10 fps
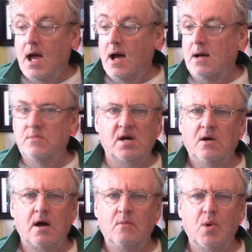Um,
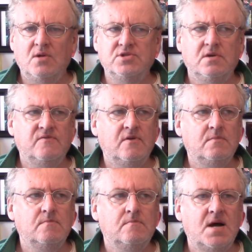uh, Welter
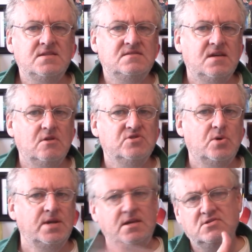from Monticello is
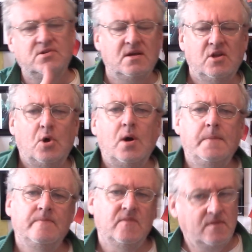going to Eastern Illinois.
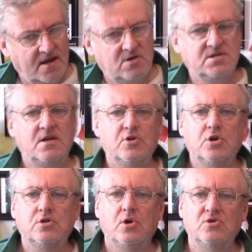There's another
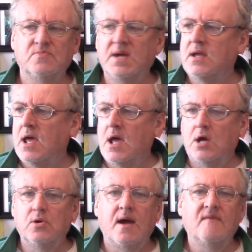good girls meet.
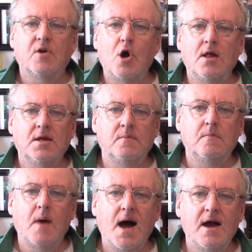You have the Gauntlet
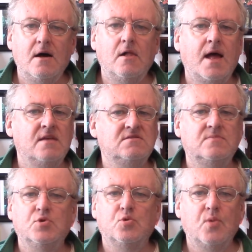Mile and
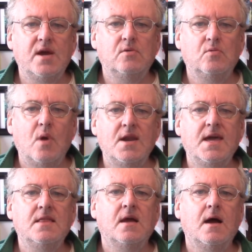some great
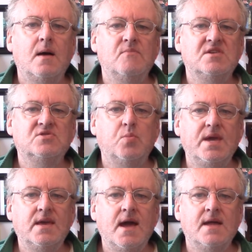running um, this
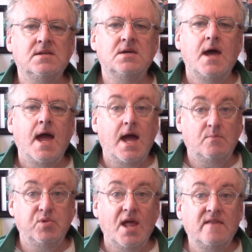weekend
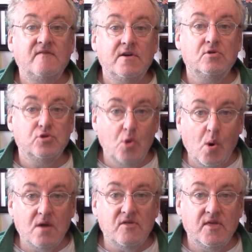at Plainfield
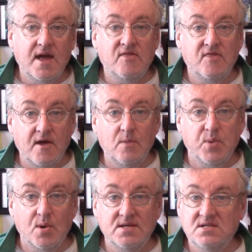North at their
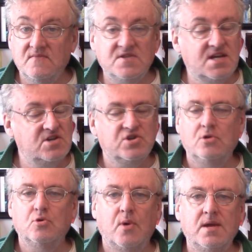boys
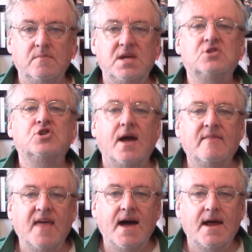invitational. Great meet. Check
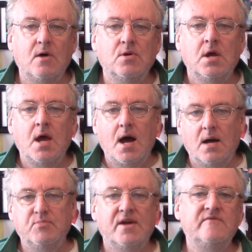that out. Uh,
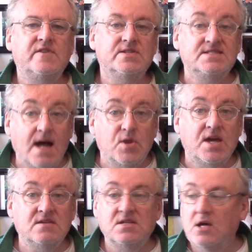Plainfield South
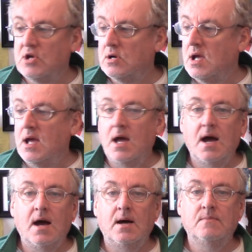has another
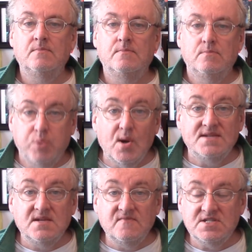um,
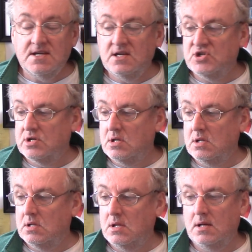boys
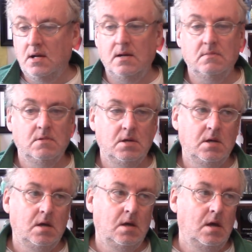invitational. Uh,
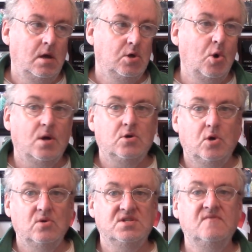York
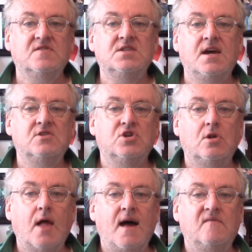Girls
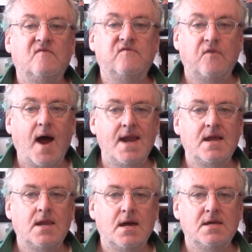Invitational on Friday
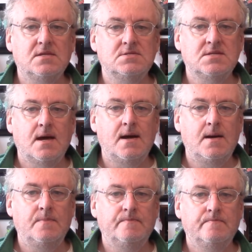night.
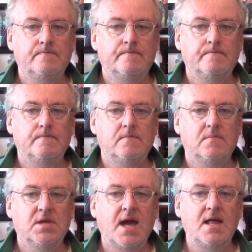Um,
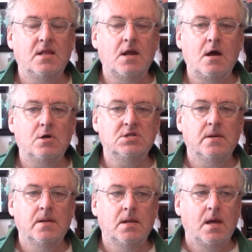Caitlin Hart
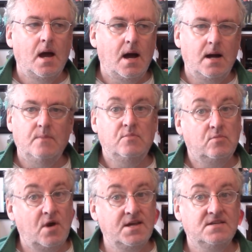um,
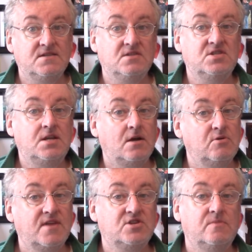running a
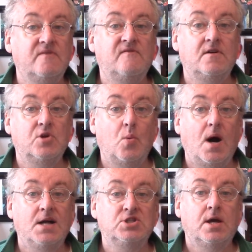1600. That should be fun to
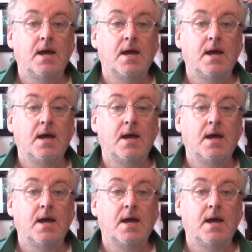watch.